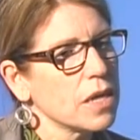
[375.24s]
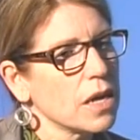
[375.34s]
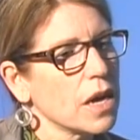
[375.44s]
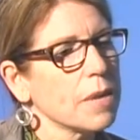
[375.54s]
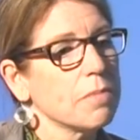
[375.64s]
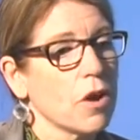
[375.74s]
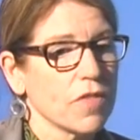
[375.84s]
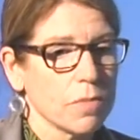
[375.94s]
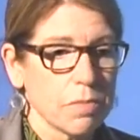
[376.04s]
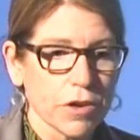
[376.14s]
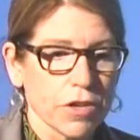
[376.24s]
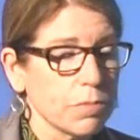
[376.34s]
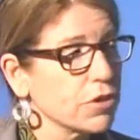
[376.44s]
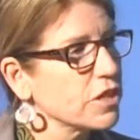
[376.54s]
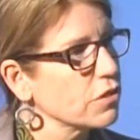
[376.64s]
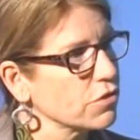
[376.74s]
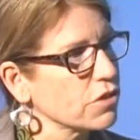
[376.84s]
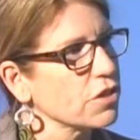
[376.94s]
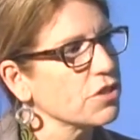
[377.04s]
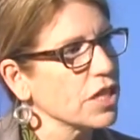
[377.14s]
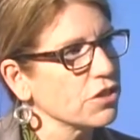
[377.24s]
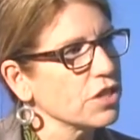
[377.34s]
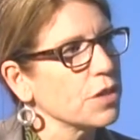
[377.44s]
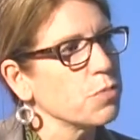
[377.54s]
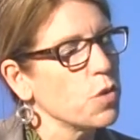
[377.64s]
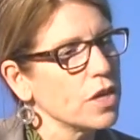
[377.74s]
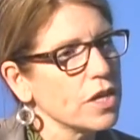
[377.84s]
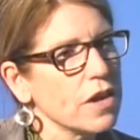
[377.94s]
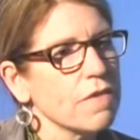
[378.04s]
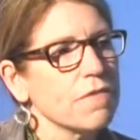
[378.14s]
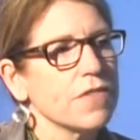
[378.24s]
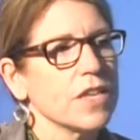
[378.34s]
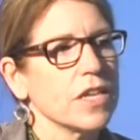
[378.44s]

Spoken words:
on the American Booksellers Association, and one of